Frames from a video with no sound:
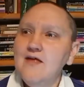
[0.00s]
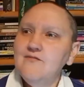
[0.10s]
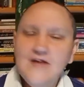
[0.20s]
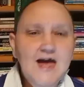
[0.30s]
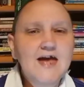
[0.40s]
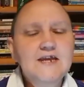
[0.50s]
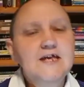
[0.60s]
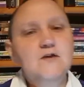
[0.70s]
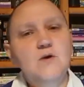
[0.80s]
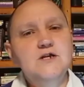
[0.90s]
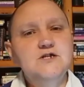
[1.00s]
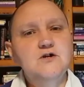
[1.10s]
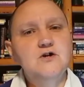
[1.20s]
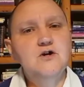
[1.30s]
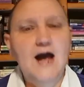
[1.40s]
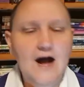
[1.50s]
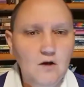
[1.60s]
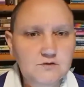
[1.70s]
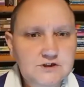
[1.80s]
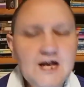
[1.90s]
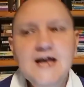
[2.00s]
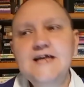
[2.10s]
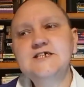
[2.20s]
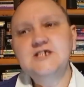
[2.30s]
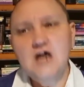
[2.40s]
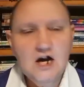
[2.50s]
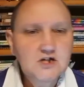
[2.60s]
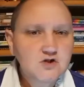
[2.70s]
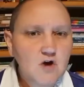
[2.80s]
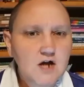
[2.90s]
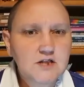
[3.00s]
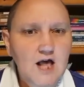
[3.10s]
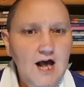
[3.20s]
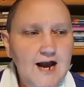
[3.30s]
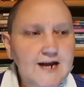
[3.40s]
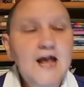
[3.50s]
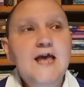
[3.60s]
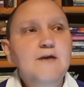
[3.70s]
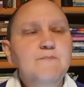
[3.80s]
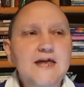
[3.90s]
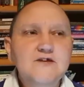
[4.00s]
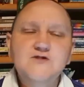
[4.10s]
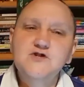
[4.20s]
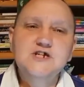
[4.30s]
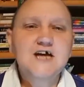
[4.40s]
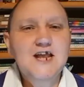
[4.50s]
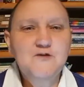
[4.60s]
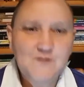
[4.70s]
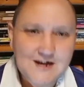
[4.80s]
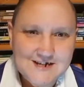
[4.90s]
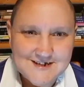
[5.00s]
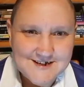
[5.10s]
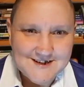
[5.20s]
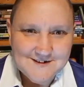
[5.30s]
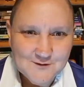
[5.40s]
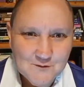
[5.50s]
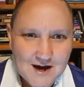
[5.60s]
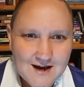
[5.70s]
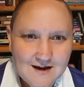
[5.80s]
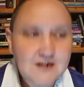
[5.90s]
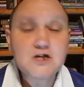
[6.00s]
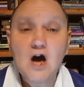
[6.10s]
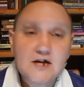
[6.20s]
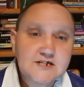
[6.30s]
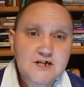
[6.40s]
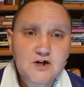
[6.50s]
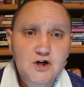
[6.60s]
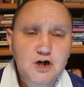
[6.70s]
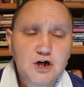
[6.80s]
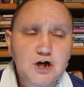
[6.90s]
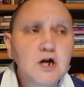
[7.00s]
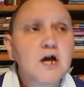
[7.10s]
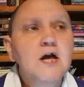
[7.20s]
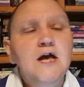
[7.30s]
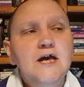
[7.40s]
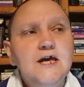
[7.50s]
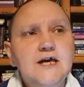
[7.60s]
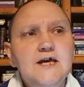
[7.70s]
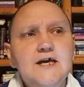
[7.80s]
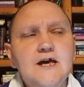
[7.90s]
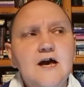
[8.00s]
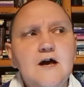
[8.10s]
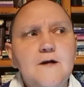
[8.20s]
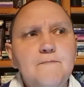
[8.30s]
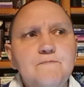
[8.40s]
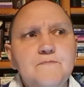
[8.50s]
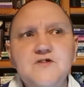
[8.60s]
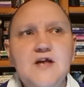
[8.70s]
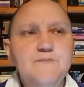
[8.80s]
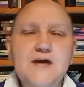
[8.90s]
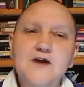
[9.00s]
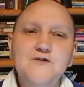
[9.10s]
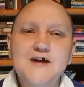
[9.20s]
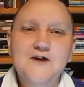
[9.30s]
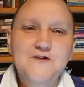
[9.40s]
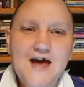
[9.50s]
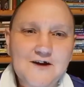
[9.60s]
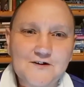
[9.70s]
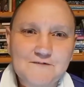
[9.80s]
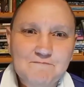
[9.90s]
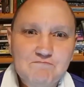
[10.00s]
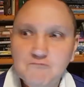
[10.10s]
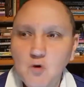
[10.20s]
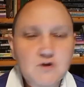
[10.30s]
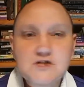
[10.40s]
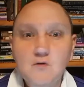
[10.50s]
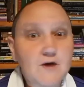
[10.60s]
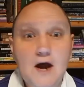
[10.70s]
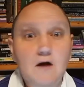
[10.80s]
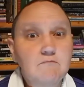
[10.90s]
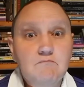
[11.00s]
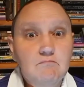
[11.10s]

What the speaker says: Then he went to her house. He stalked her online. He made it so she got evicted, right? He taunted her. He just kept at her and at her and at her. Courts don't care.